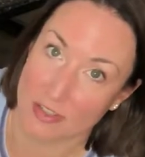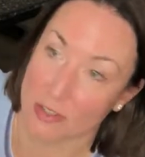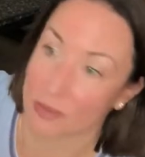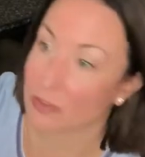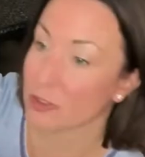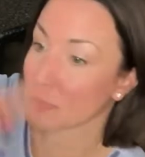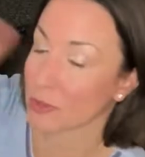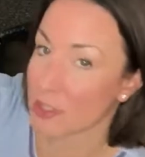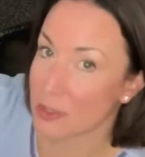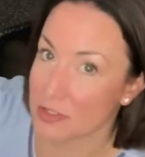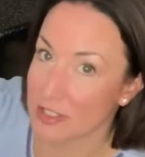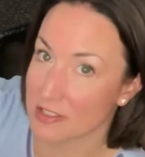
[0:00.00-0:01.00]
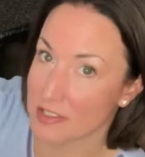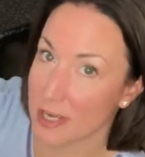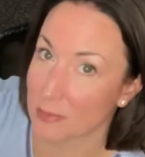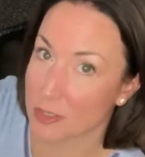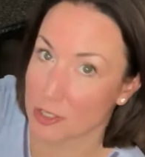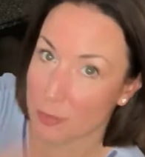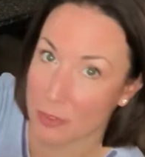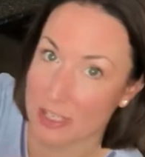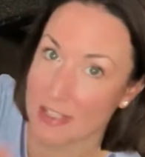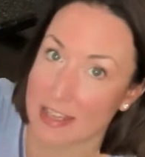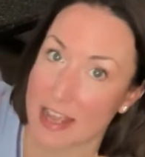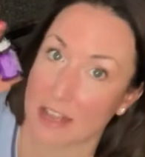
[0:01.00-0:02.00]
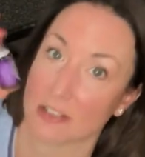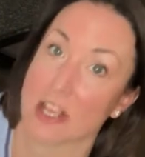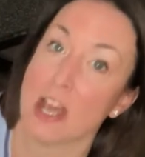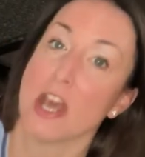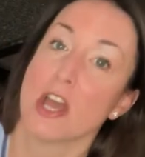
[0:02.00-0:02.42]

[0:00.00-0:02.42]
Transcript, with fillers: So if you were using cypress, put it down,